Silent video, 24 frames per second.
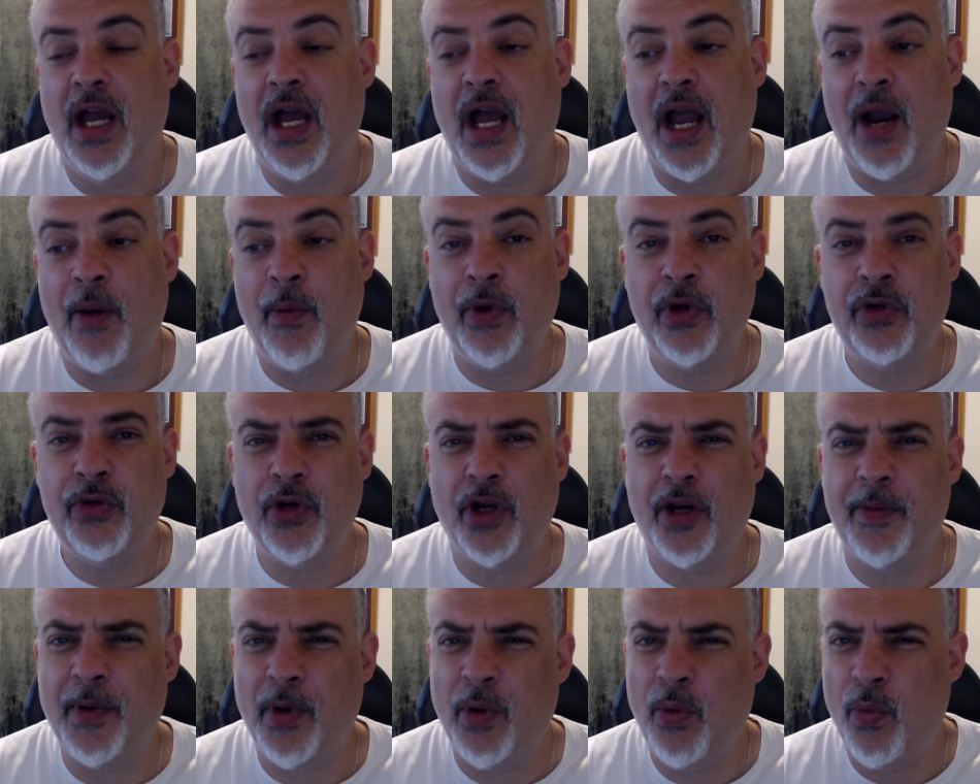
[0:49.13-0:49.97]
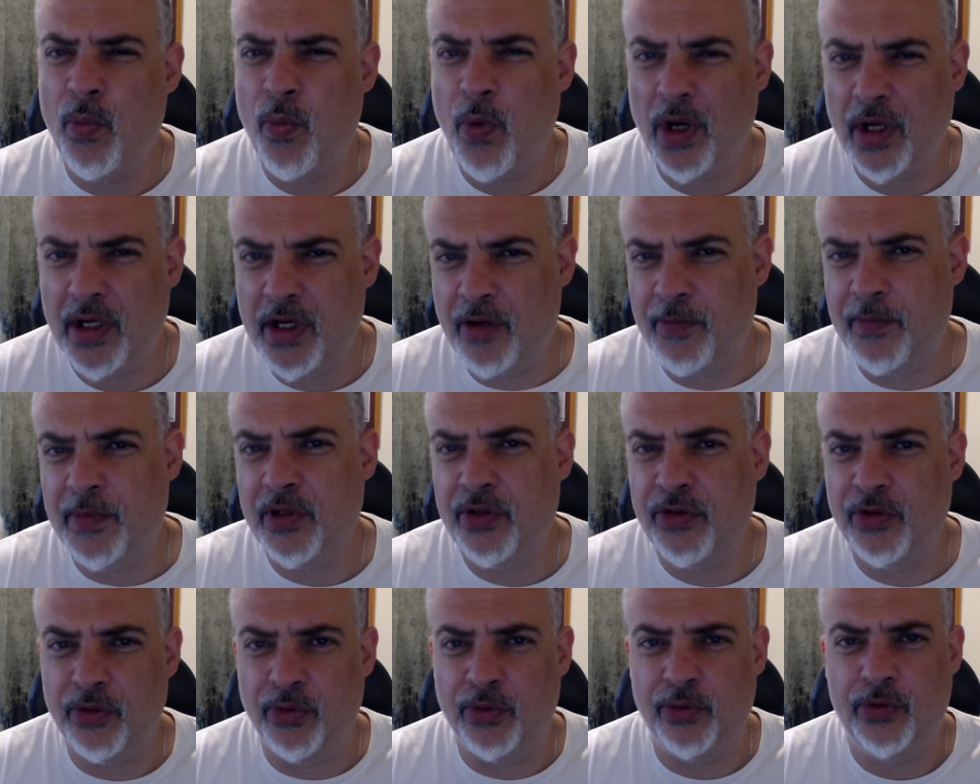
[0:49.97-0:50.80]
I want to talk about what can we
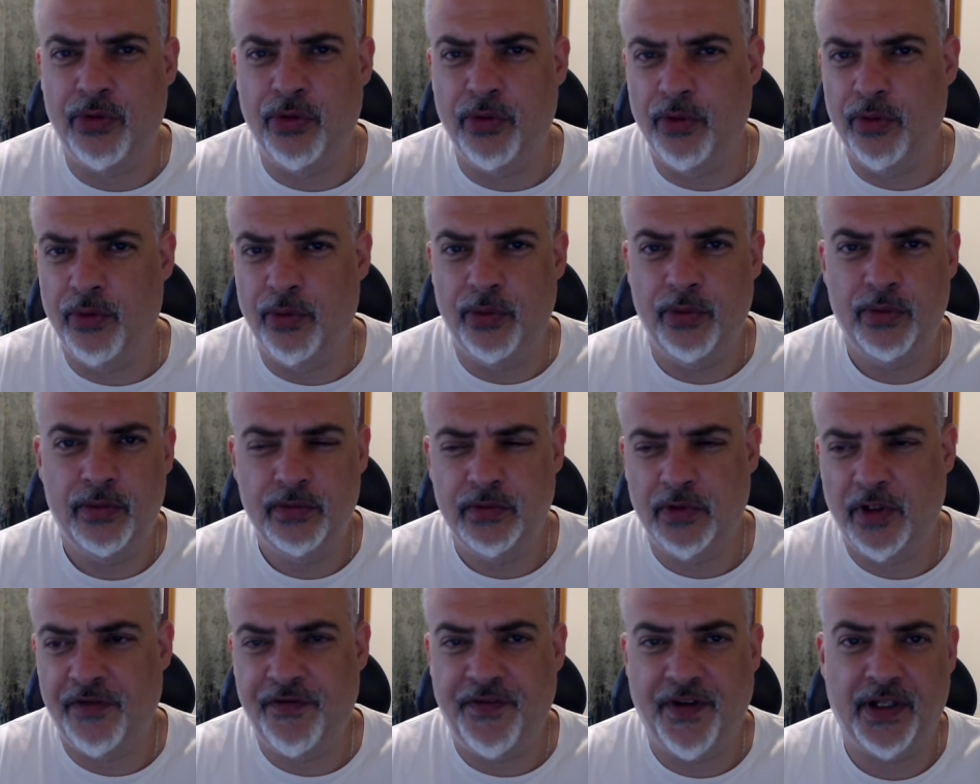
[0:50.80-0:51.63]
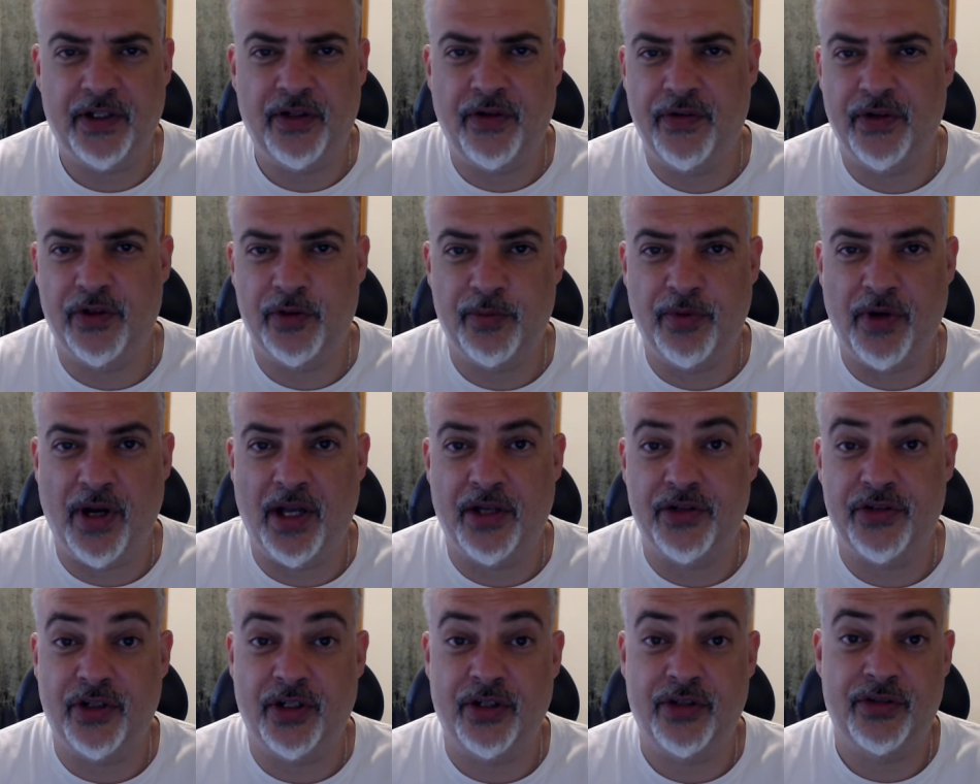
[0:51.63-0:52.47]
do to affect this
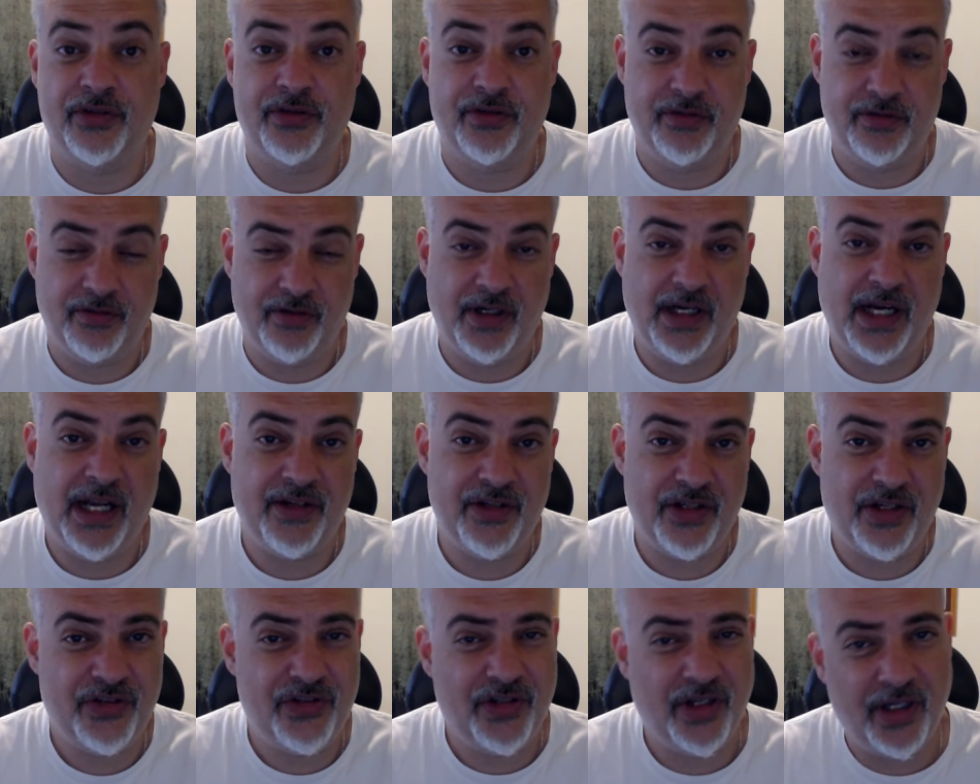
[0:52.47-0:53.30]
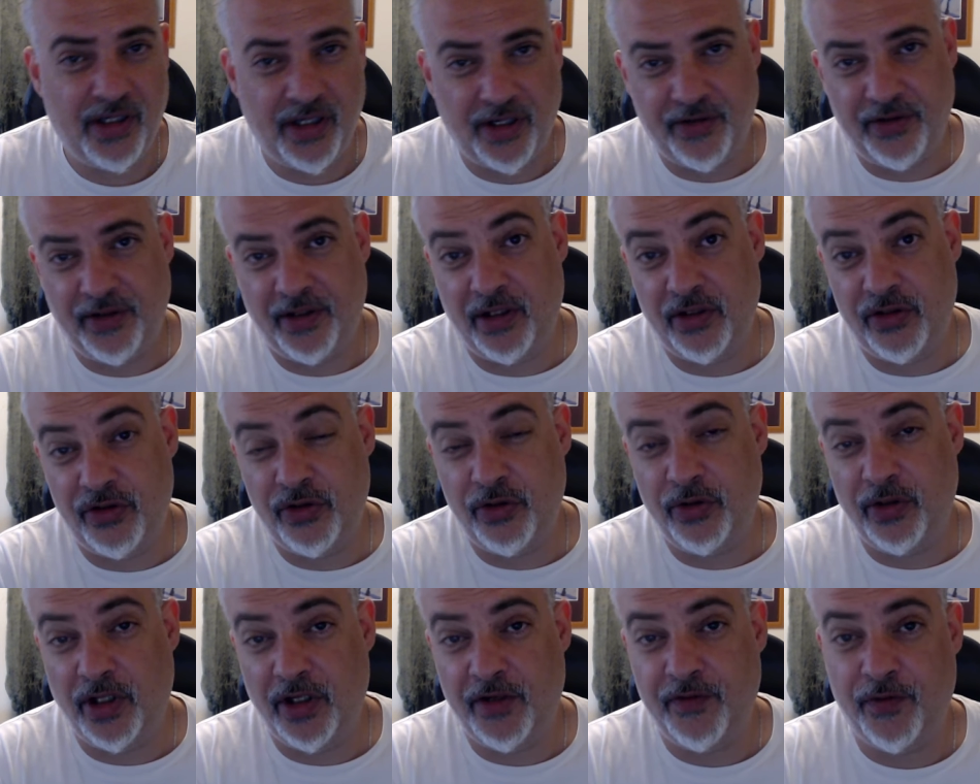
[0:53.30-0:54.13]
process, right? As I said, I think it's
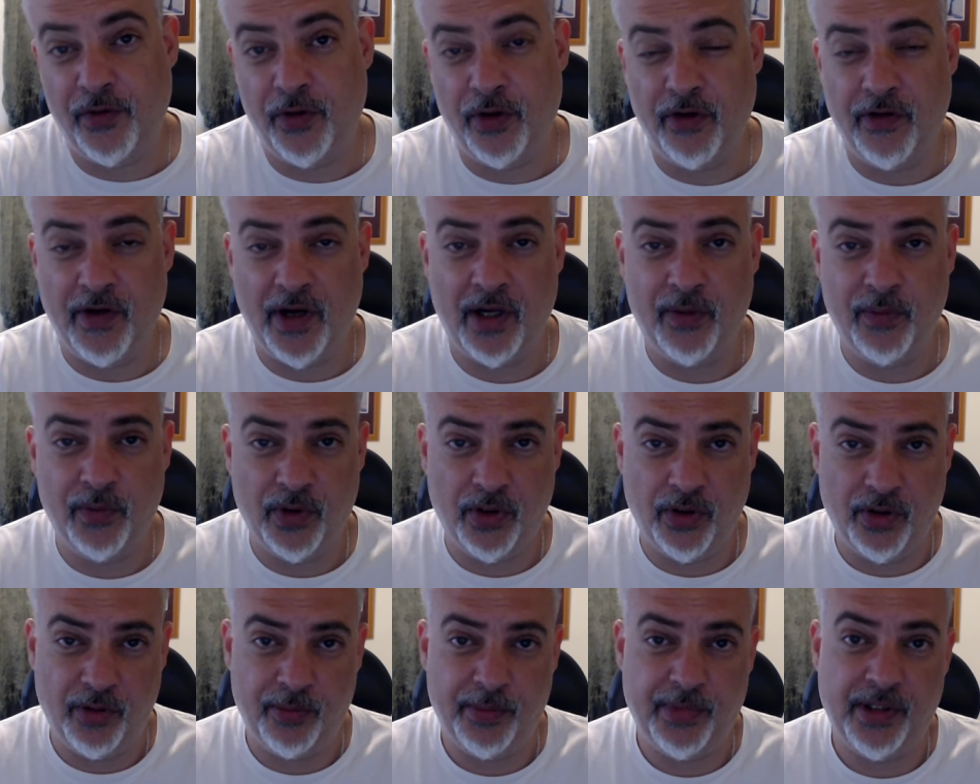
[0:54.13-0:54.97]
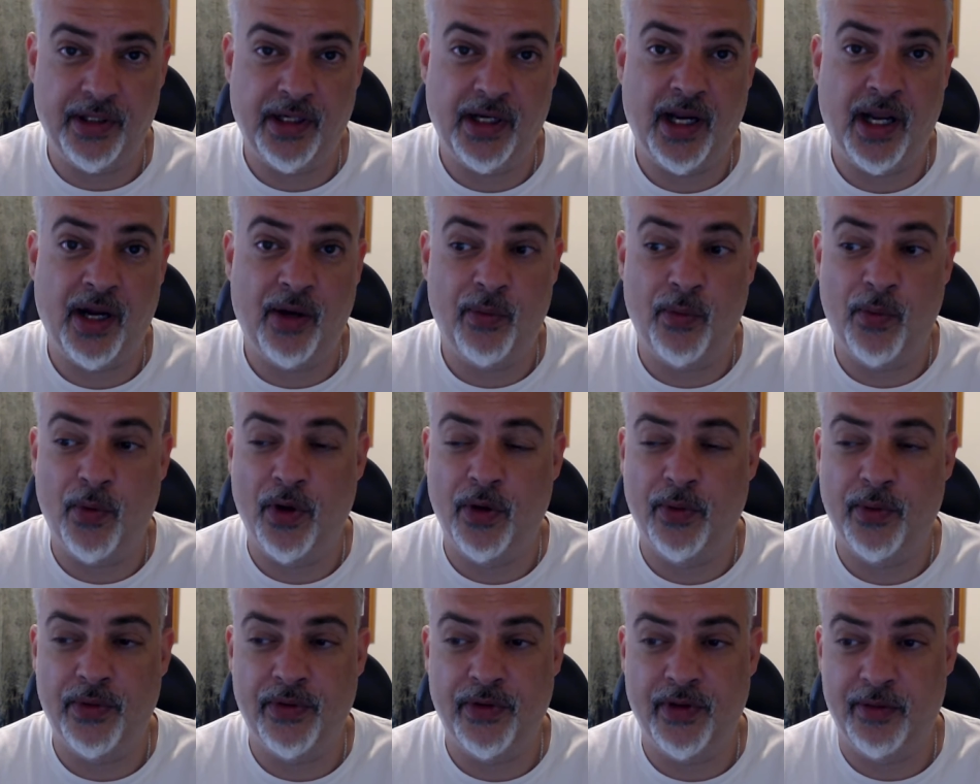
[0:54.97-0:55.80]
too late for Iran. We're going to be at war
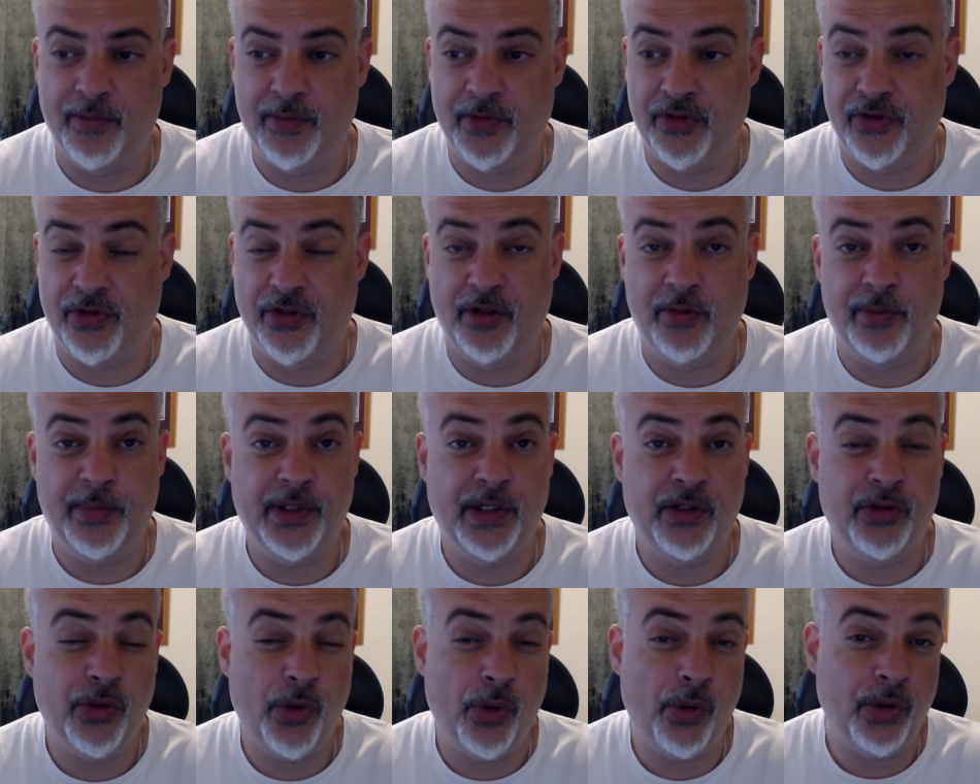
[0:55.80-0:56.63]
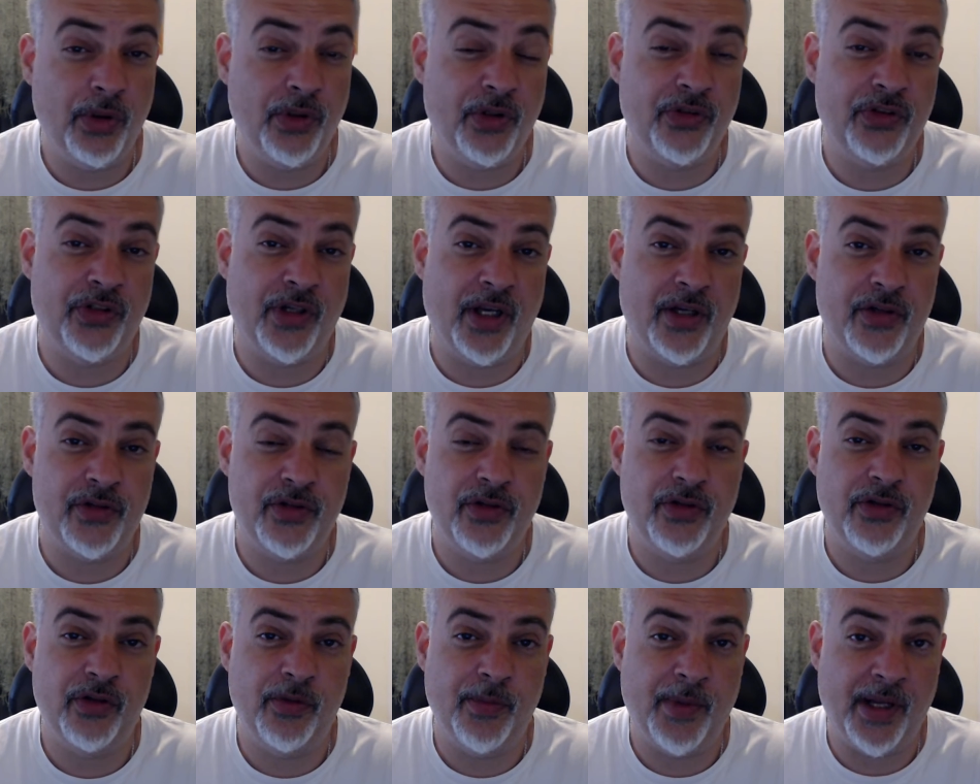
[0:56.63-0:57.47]
with them. It's going to be a total
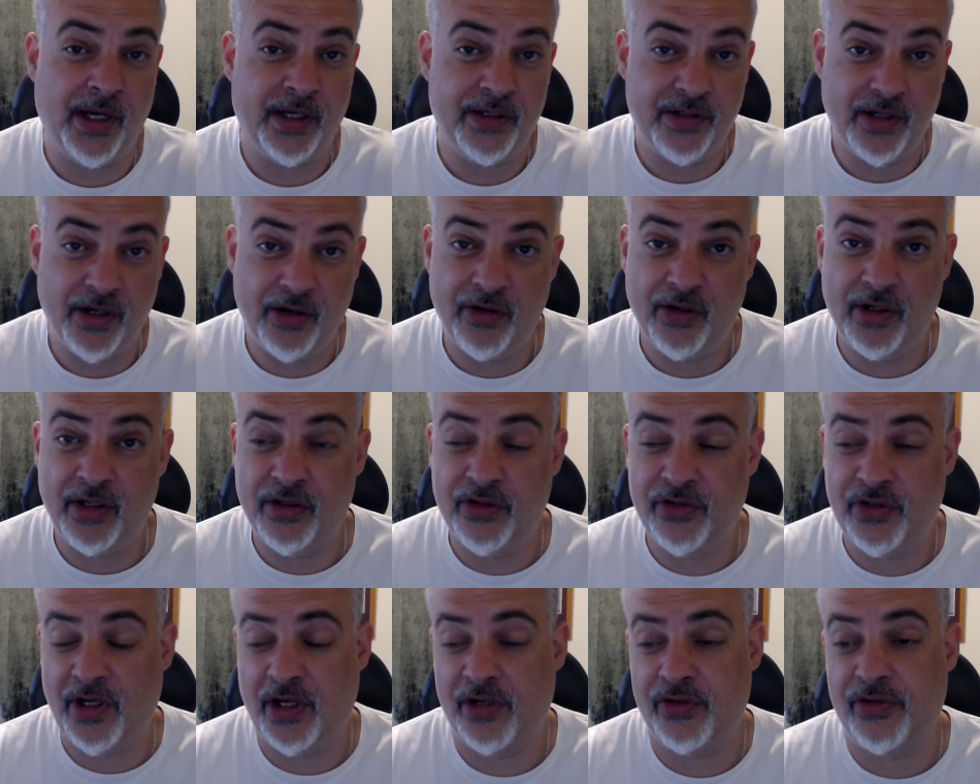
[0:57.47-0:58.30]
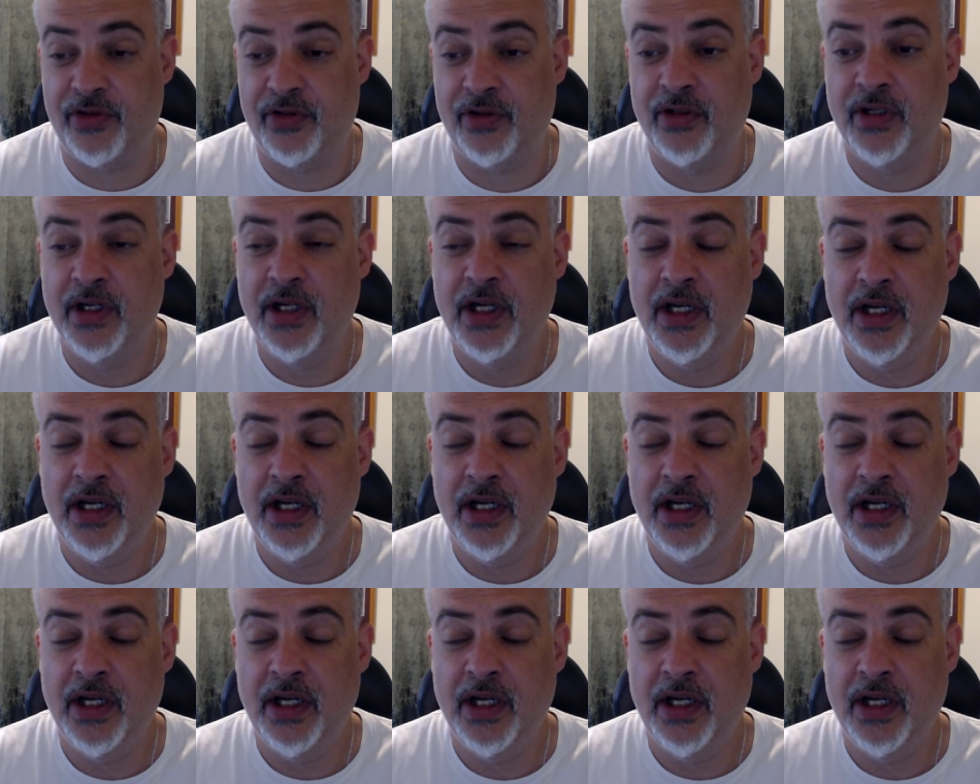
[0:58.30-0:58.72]
disaster, humanitarian disaster.